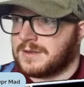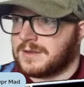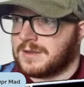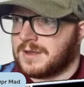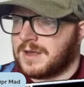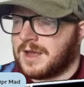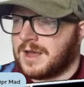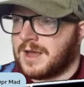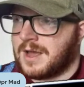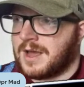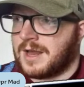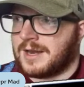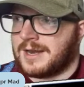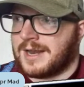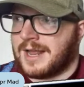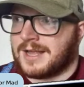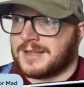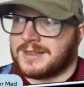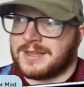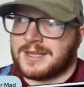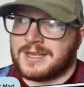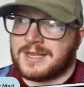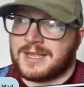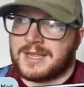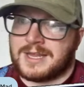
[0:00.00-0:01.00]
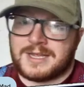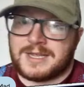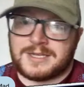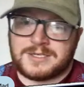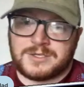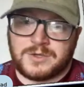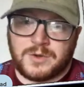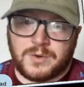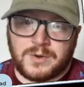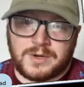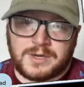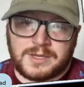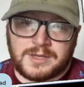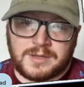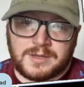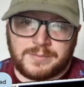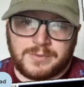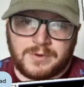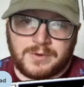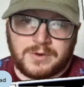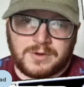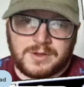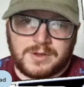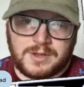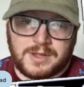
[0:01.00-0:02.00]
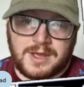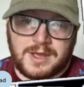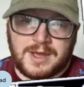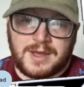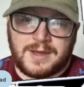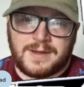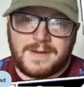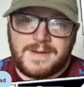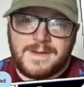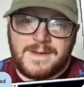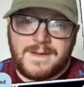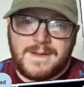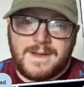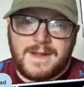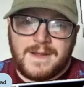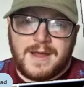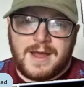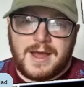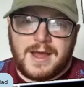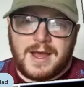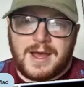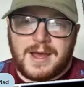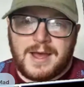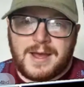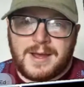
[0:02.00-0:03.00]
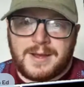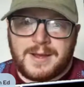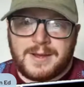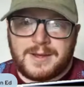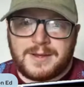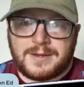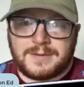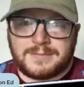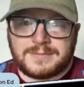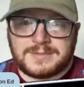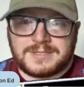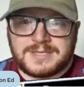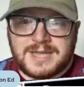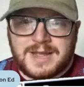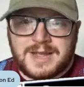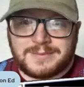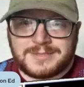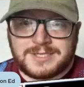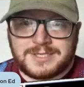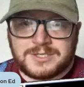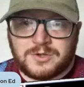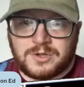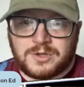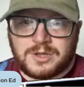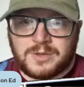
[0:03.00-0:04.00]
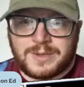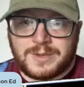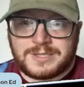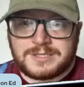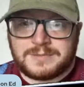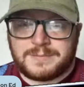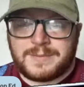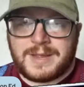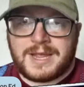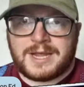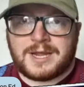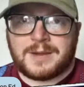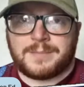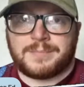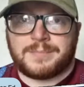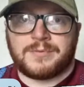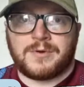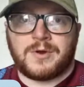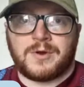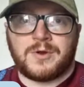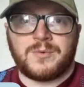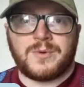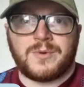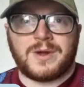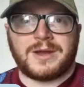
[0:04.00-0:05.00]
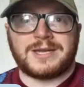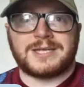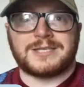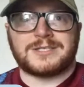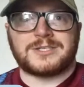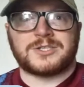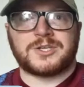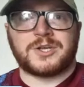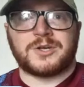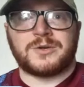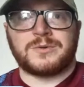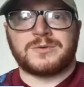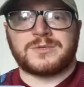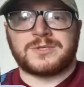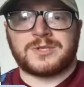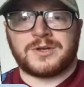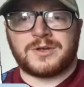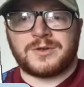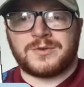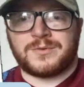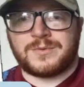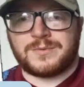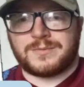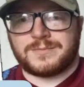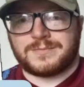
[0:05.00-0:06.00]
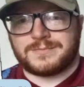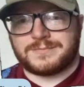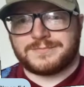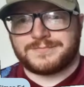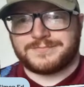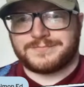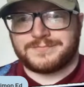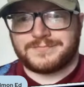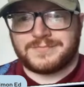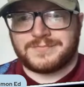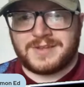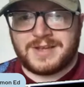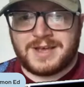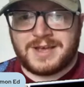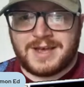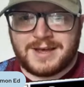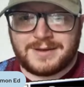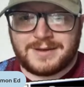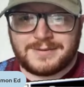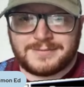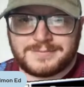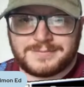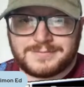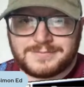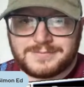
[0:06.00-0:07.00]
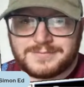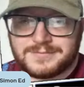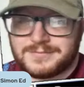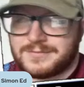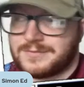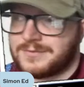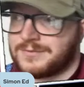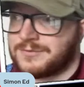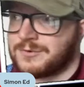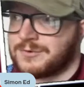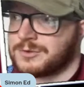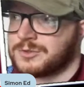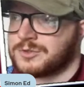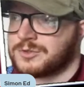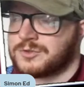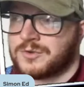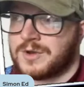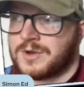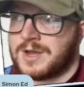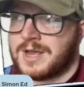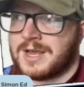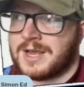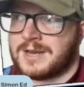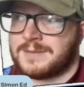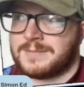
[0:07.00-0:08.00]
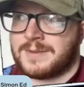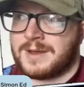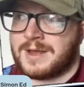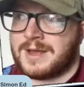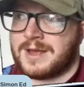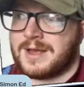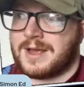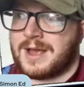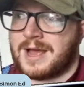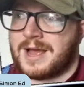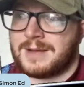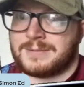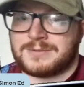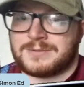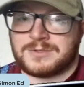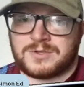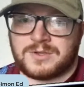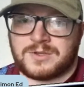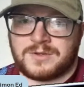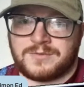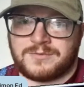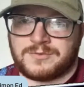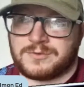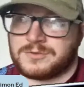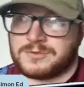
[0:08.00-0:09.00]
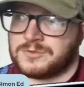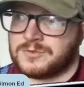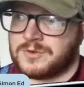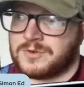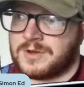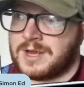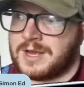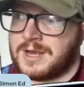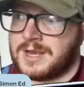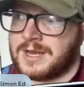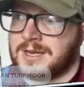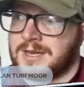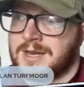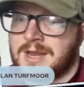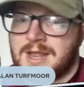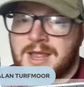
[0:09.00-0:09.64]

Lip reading: And I think he is going in the book, yeah. Simon says, only went to make a brew, and it's 2-2. Yeah, frustrating, mate. Absolutely frustrating.